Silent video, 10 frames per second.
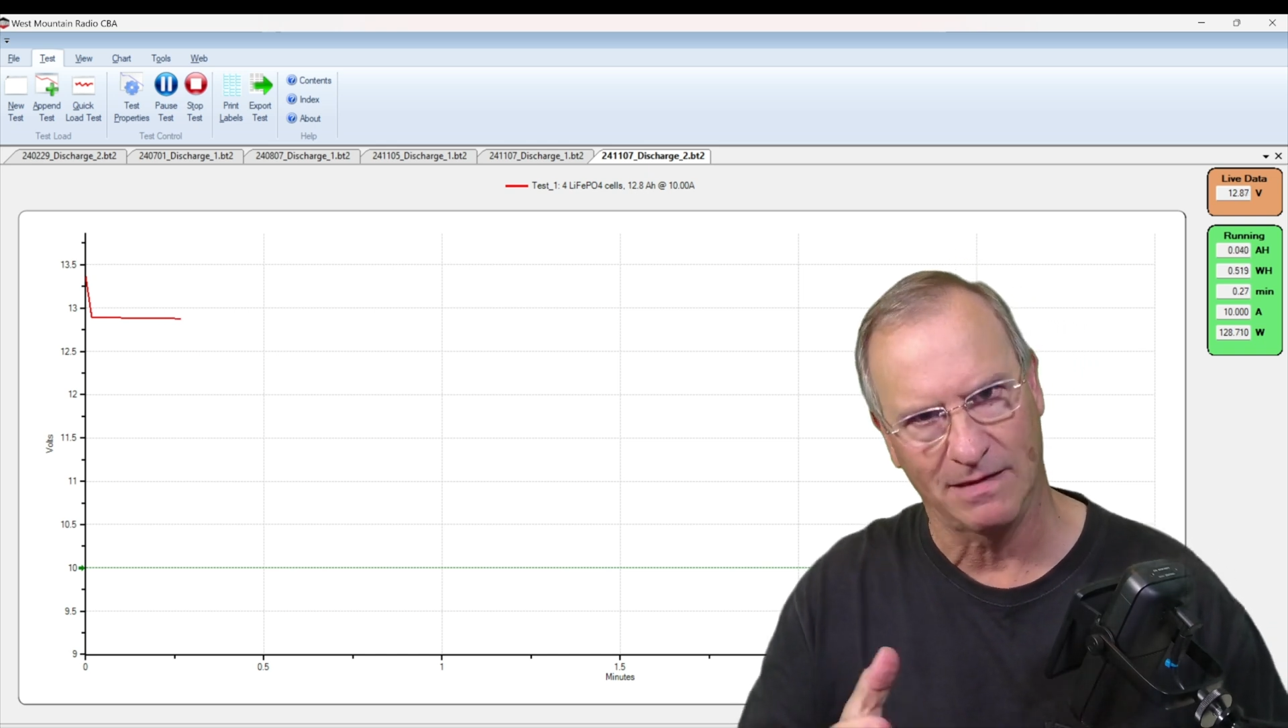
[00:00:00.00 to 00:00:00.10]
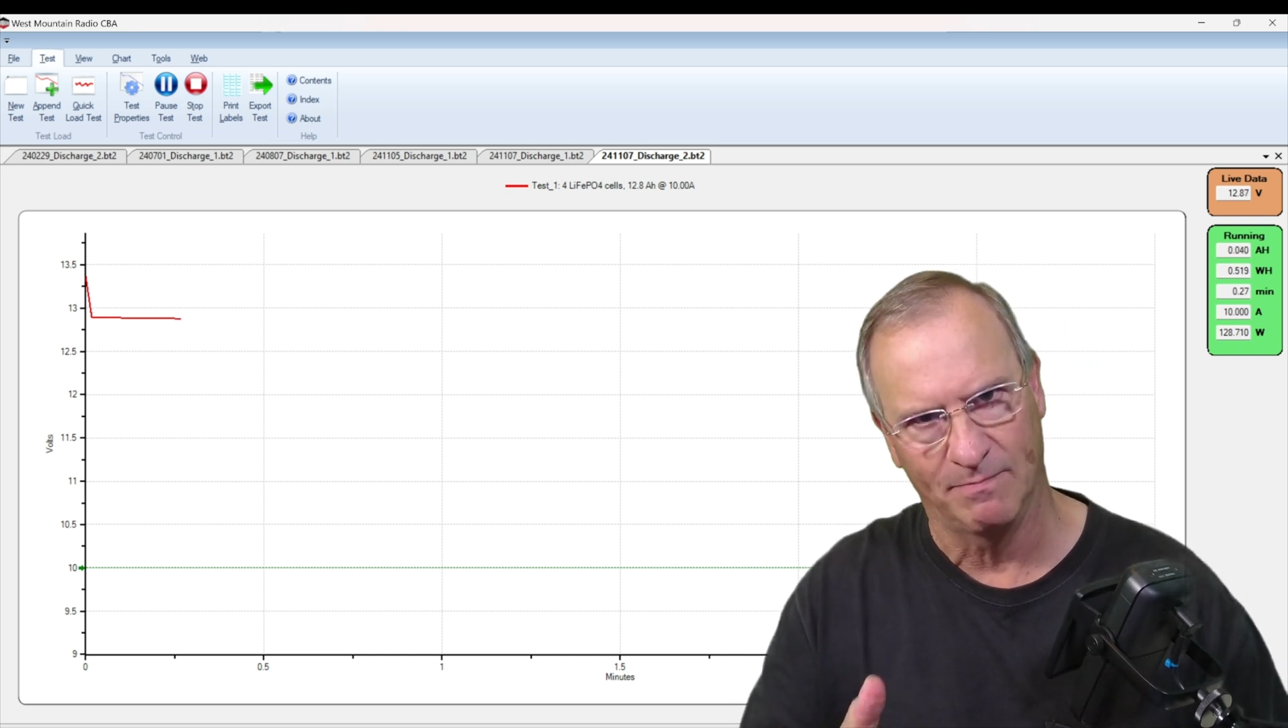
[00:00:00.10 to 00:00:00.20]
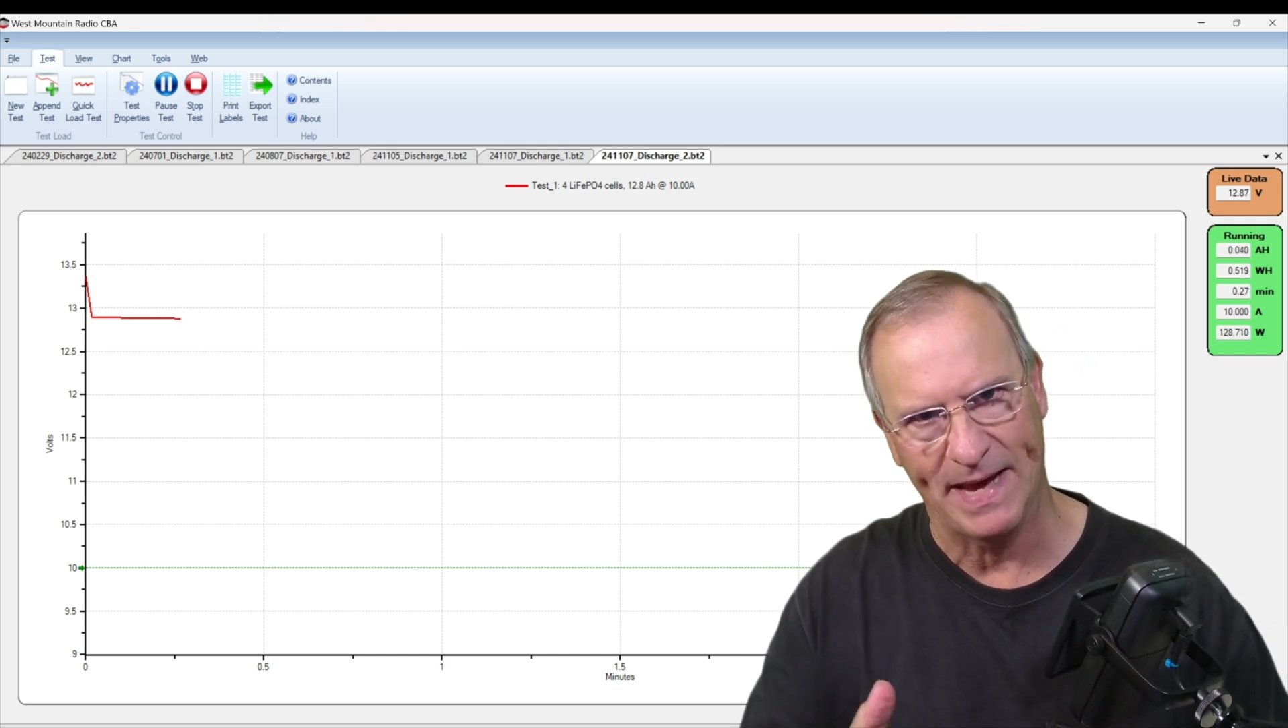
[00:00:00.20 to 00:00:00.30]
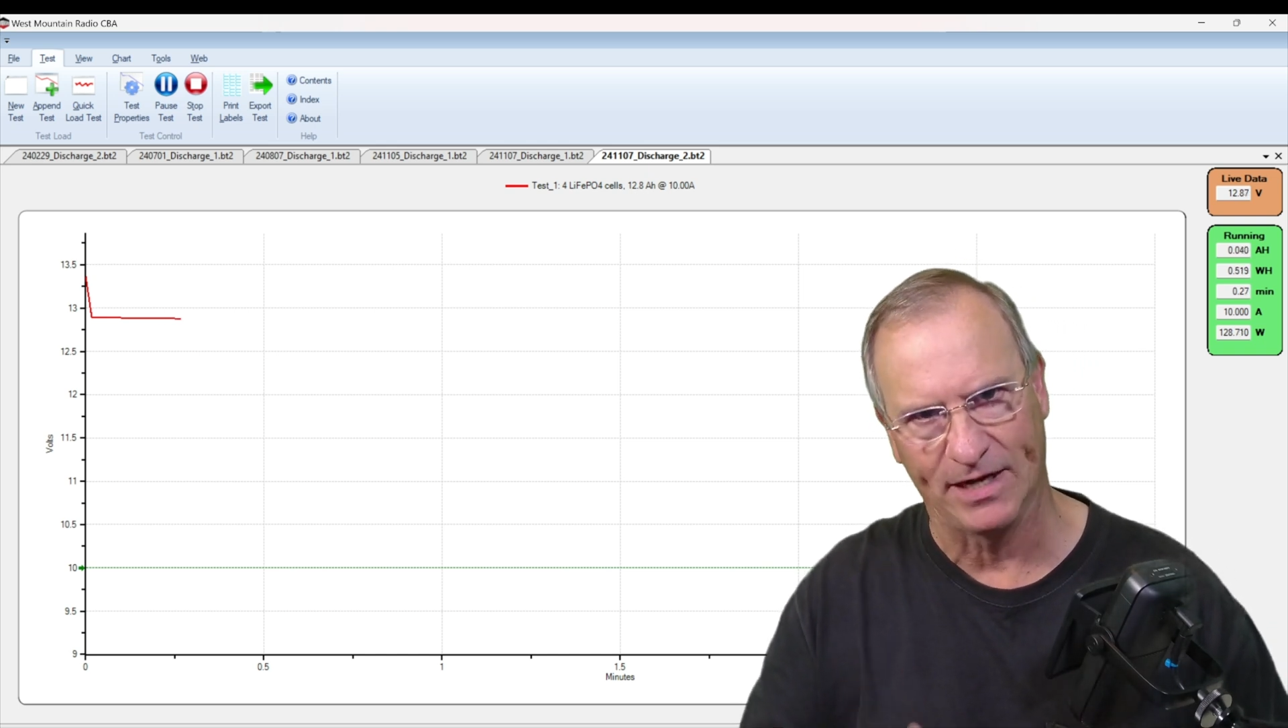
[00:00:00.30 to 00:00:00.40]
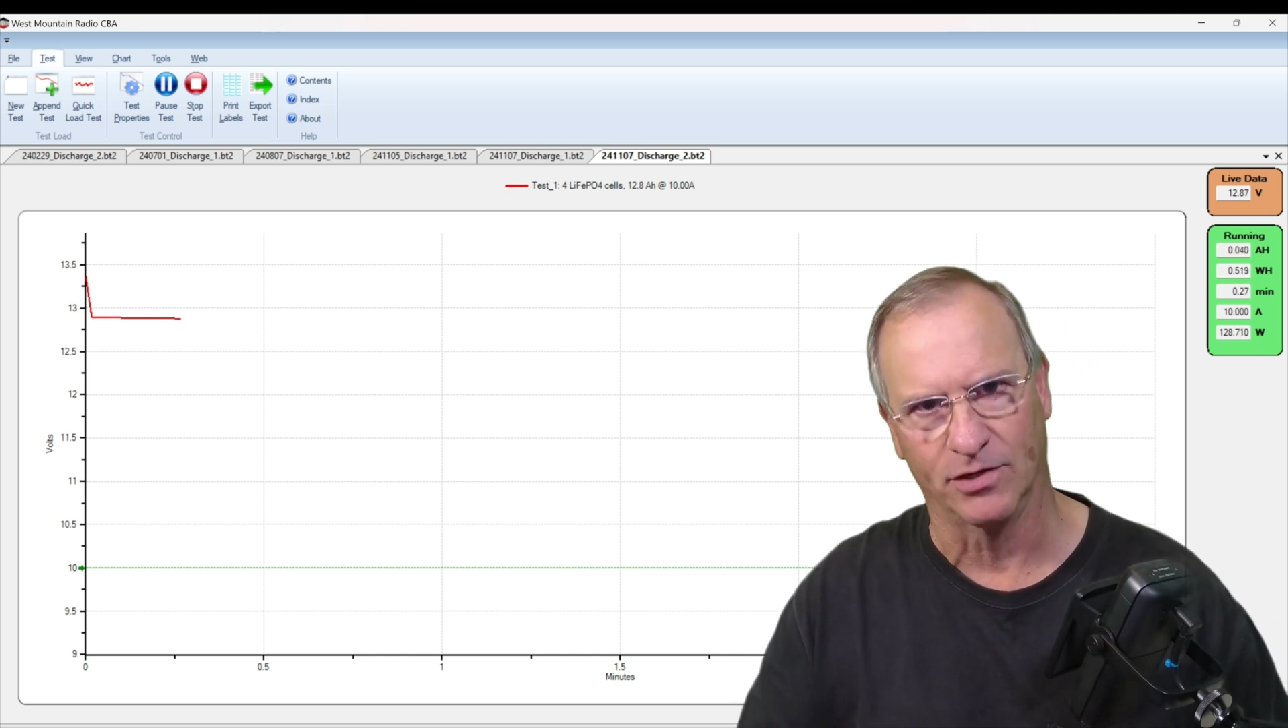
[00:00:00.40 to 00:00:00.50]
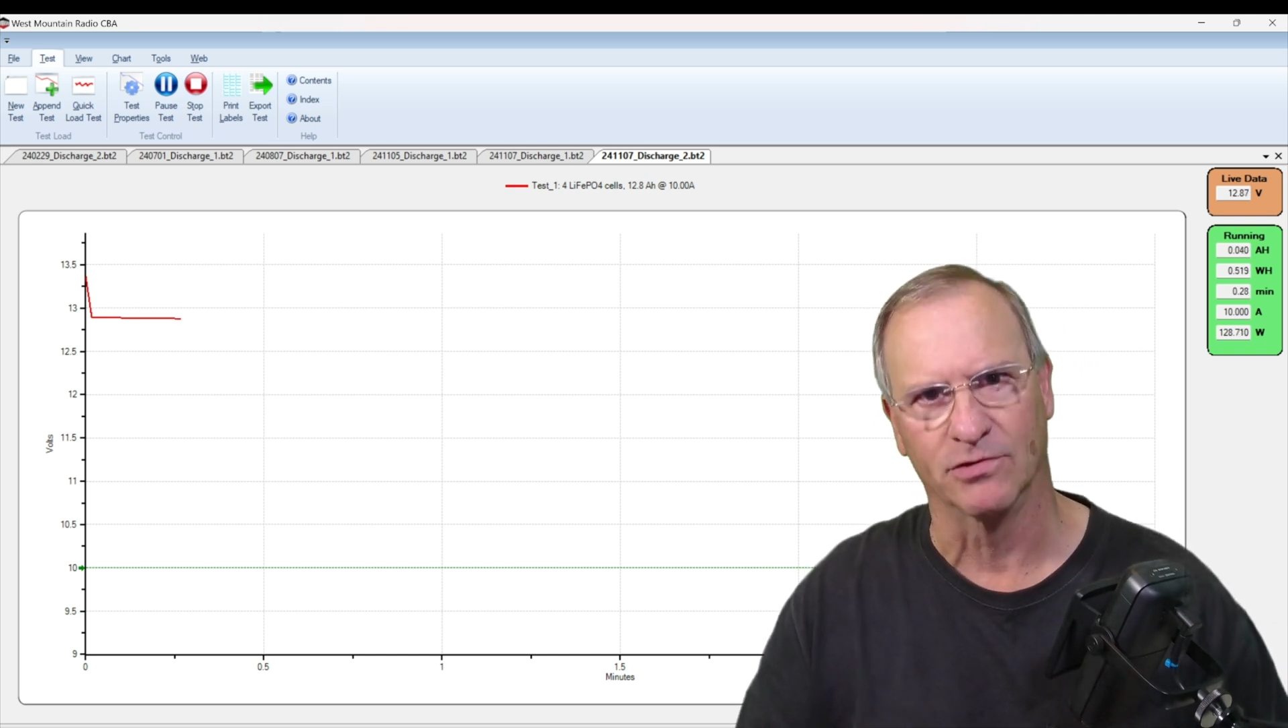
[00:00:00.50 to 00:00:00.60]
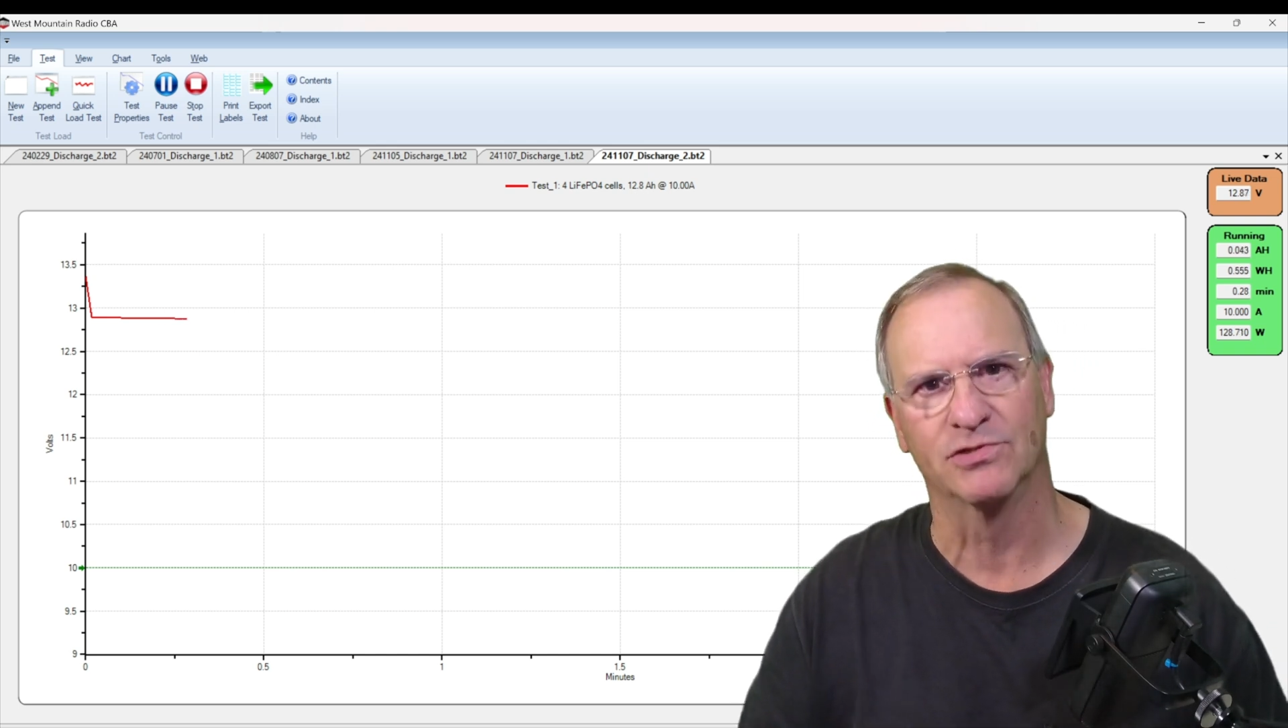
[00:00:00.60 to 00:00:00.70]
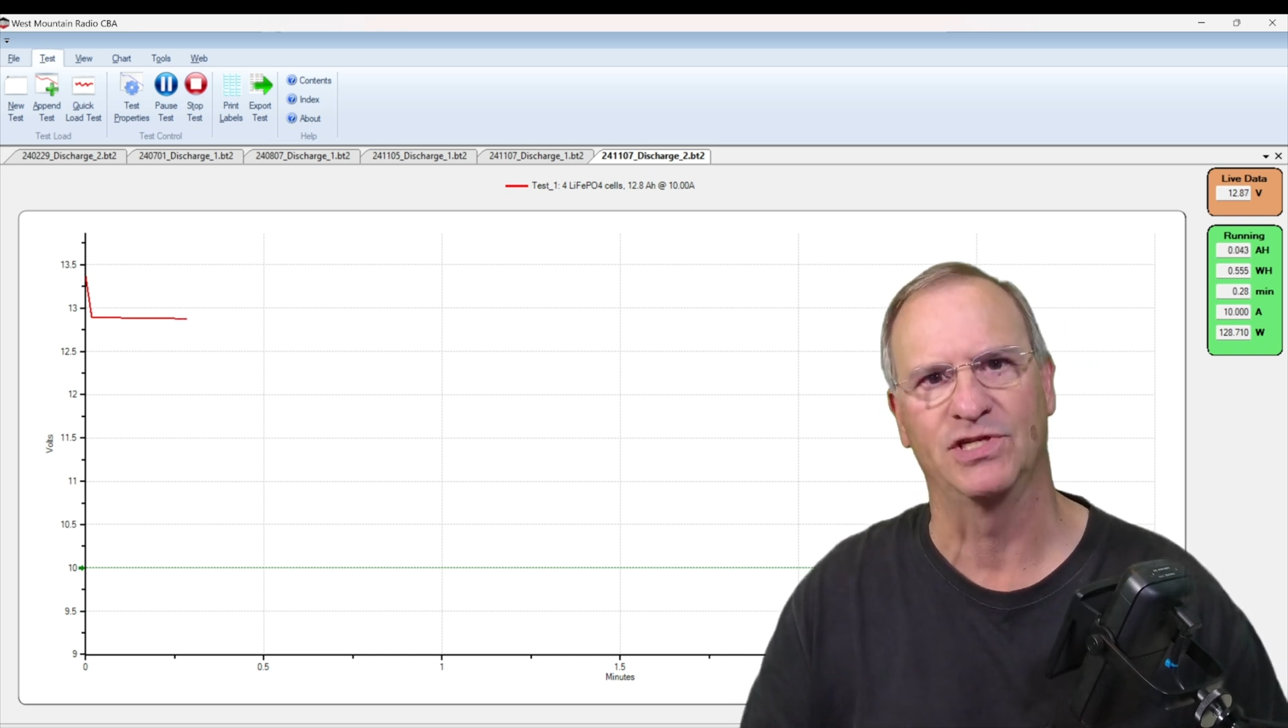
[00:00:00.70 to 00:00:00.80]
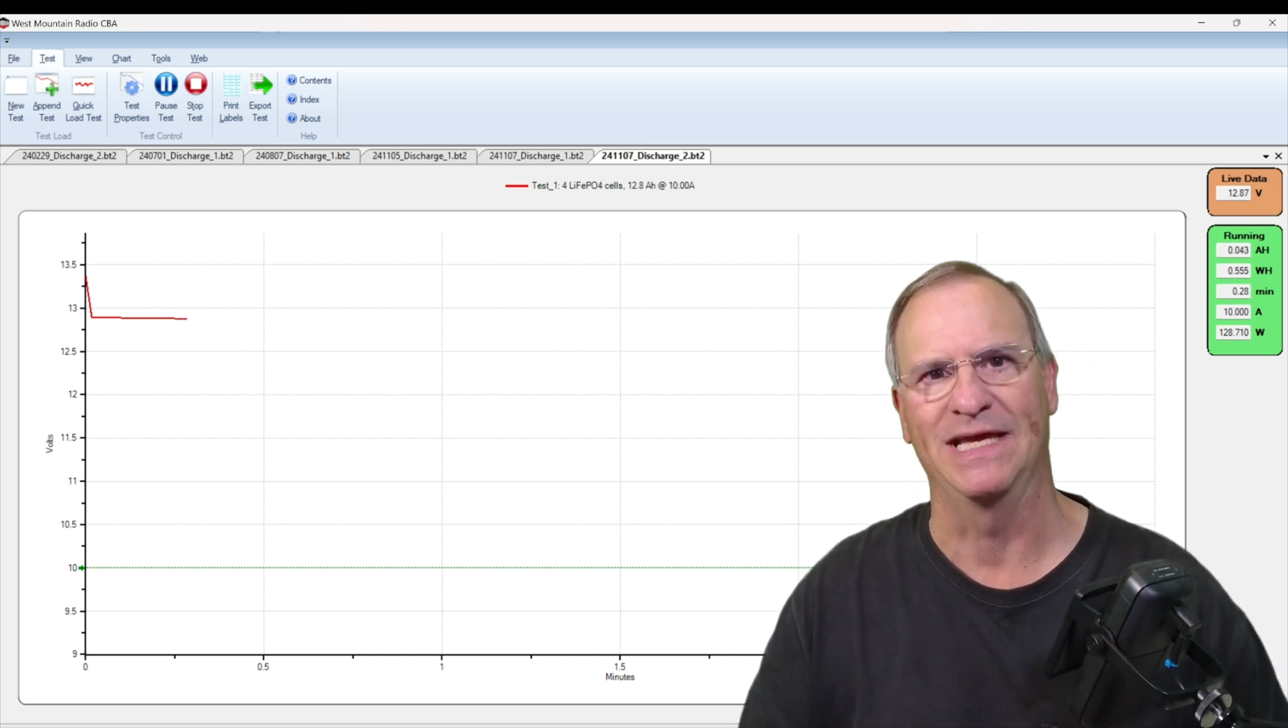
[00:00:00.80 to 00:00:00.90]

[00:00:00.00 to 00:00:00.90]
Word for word: competitors